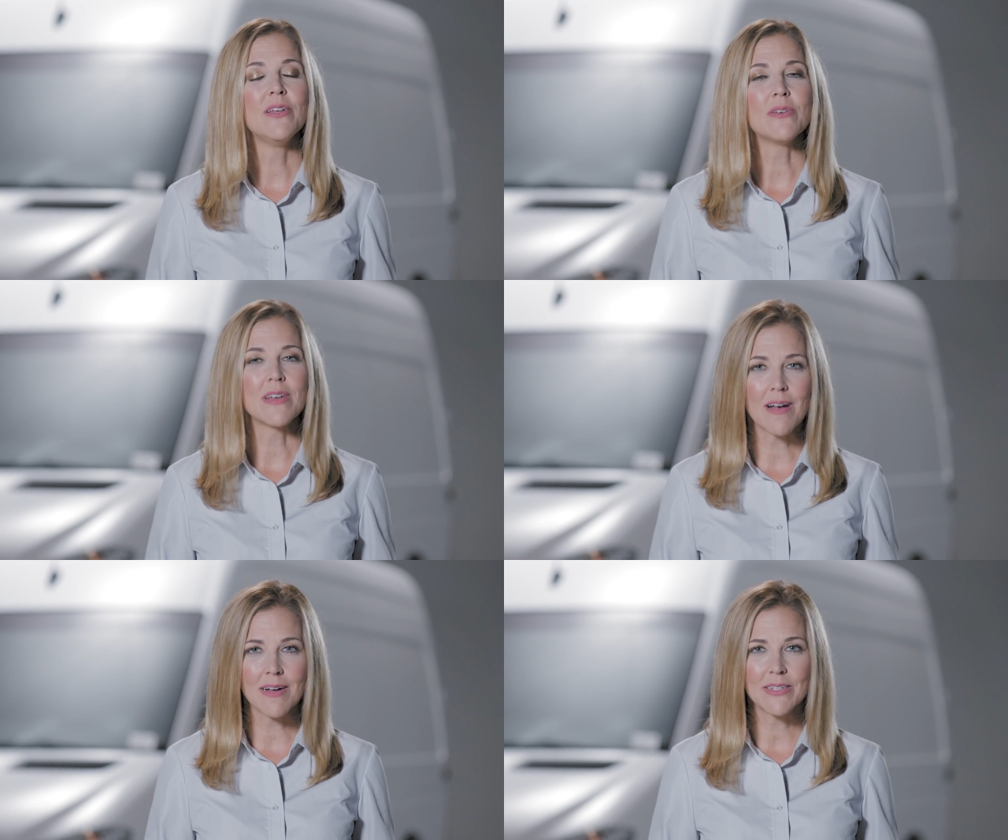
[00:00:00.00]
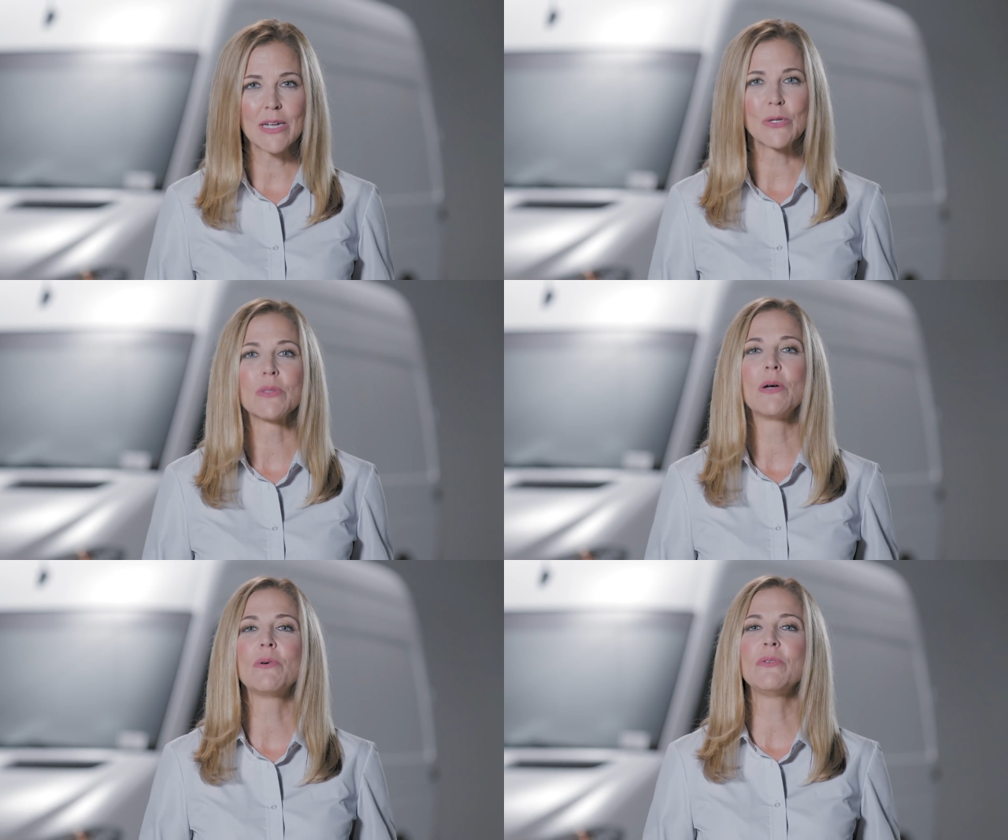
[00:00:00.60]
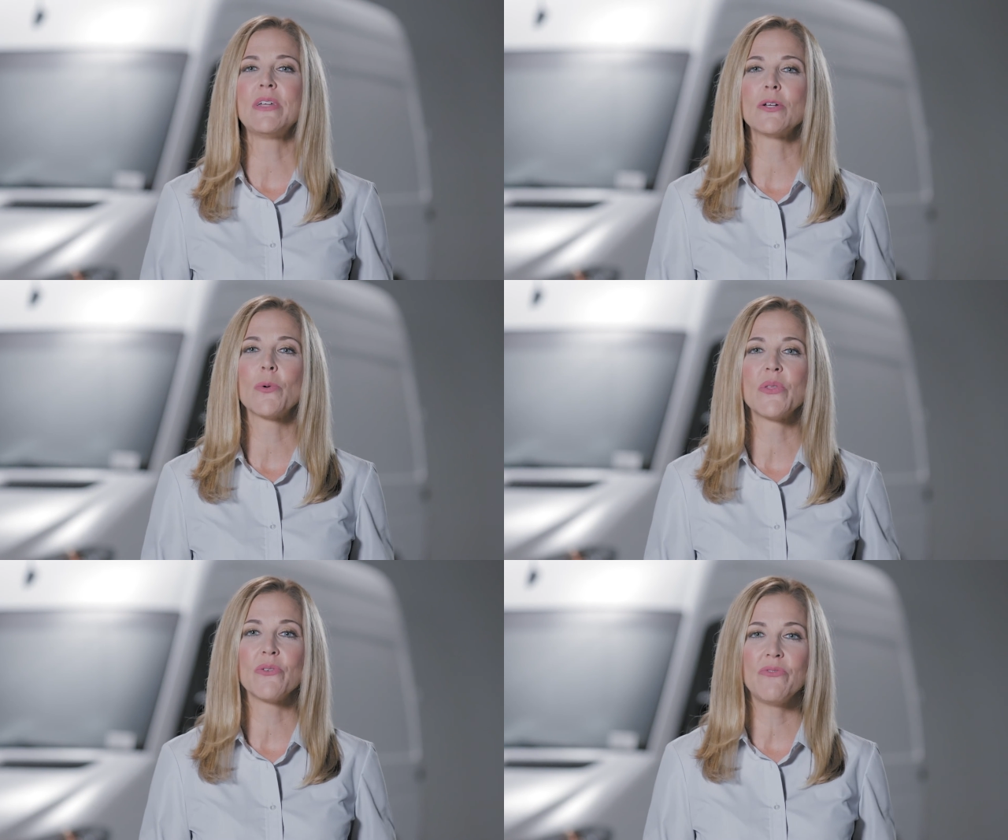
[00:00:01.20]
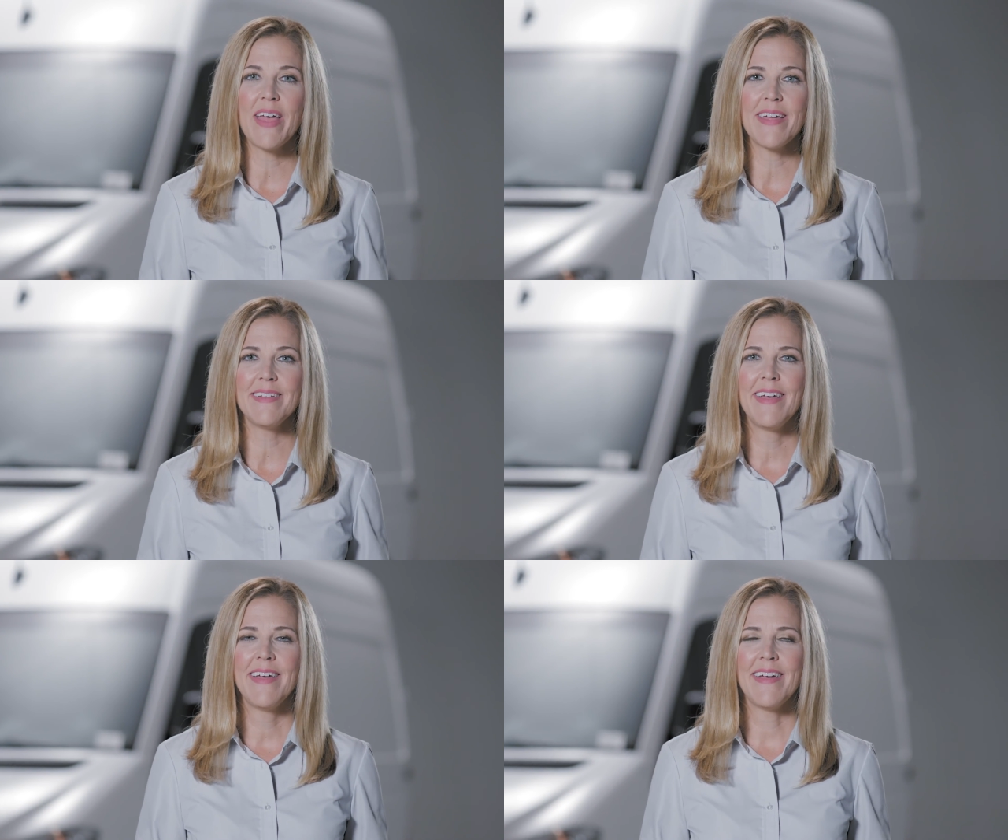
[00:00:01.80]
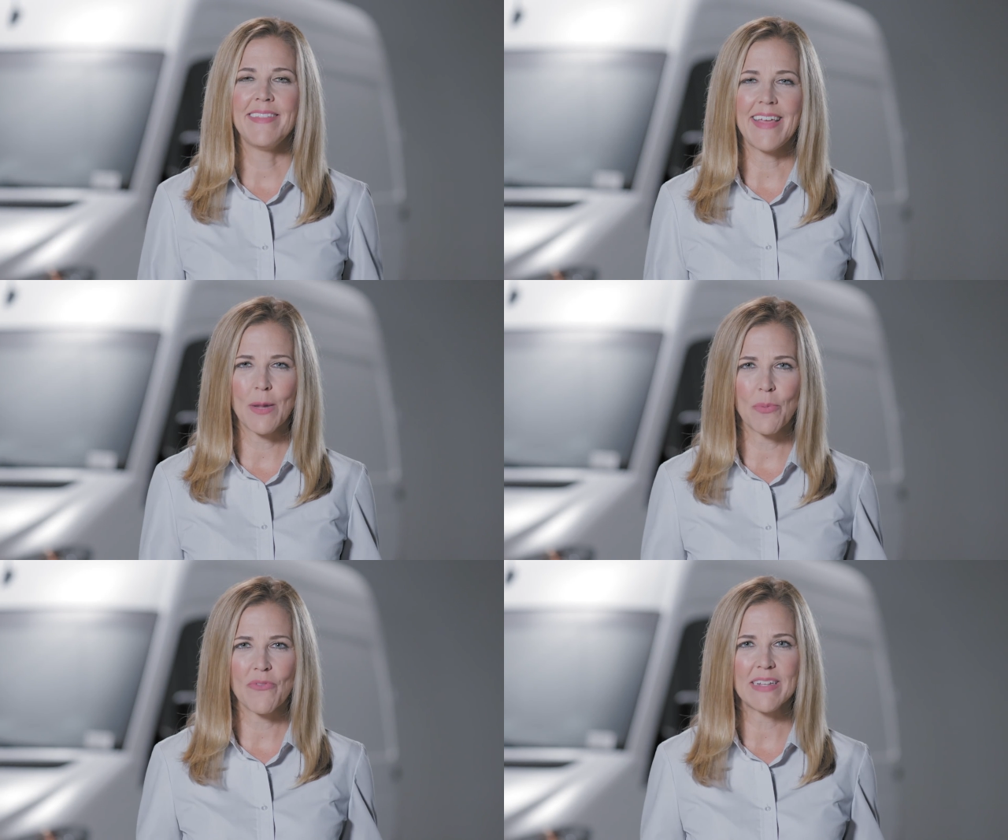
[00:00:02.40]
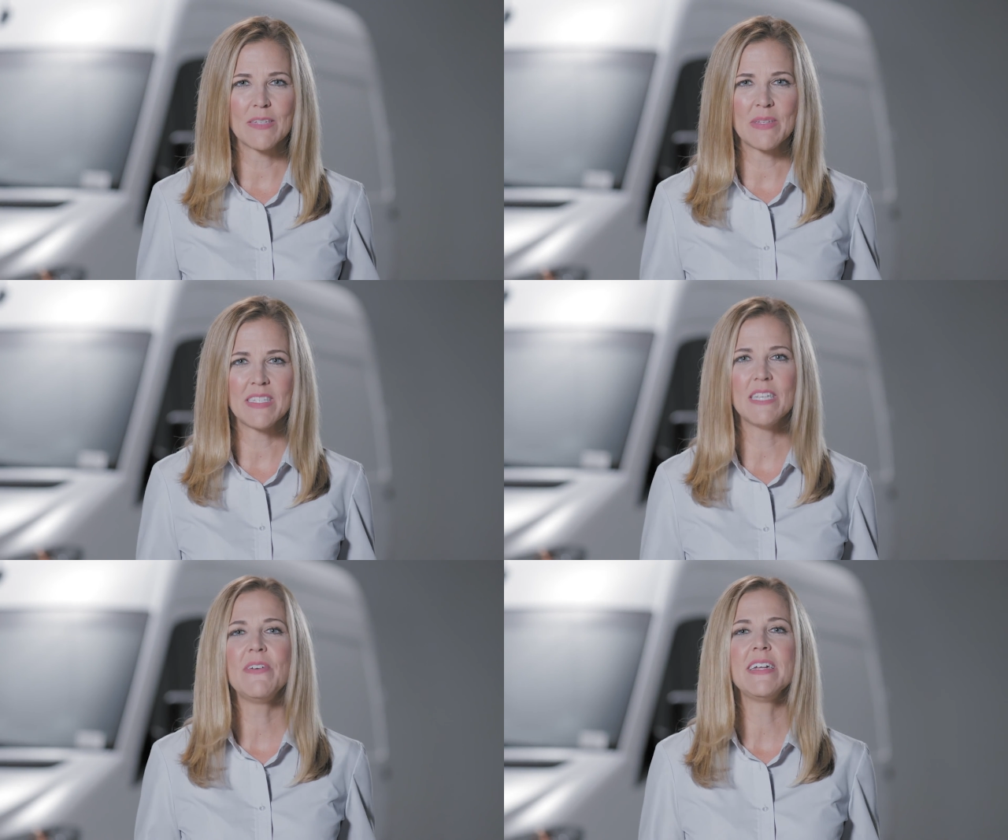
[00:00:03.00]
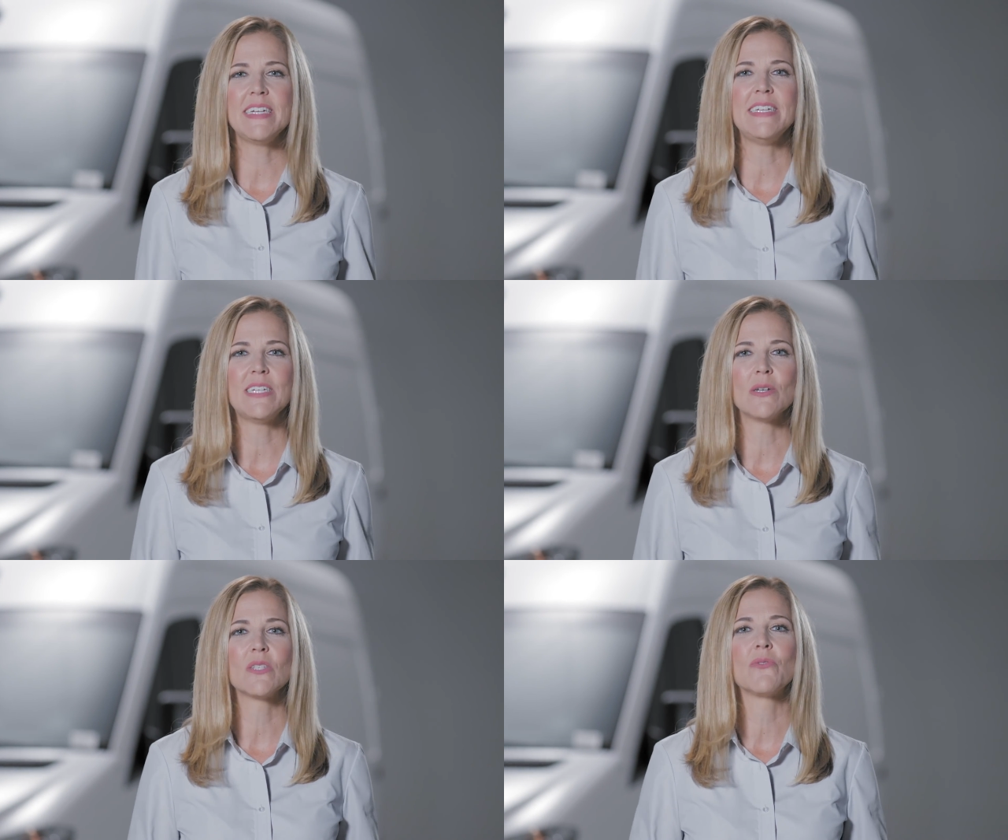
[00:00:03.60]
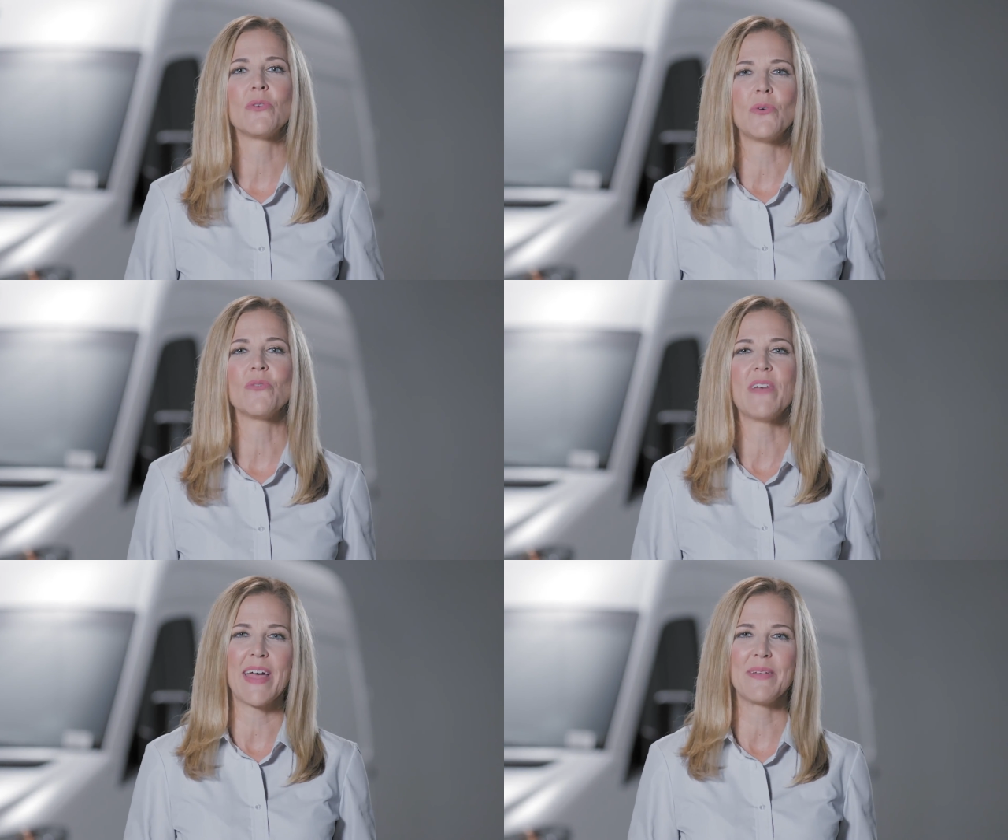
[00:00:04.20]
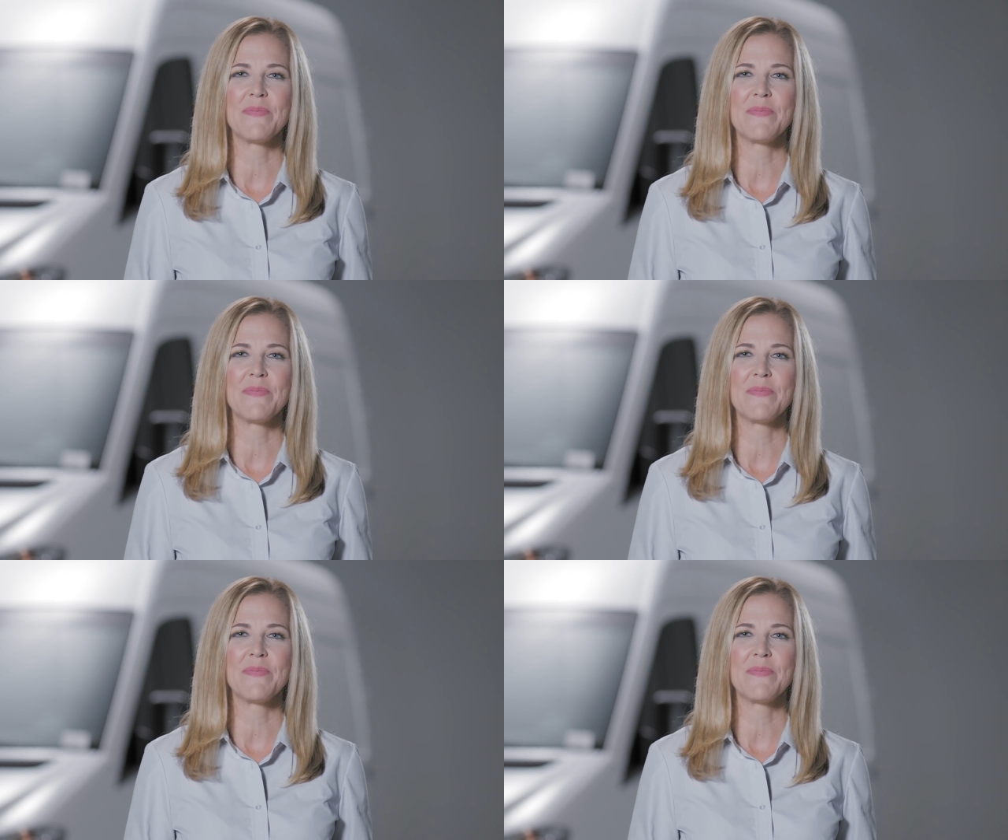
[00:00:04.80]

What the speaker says: you can contact your local dealer with your VIN, and they can provide specific details for your van.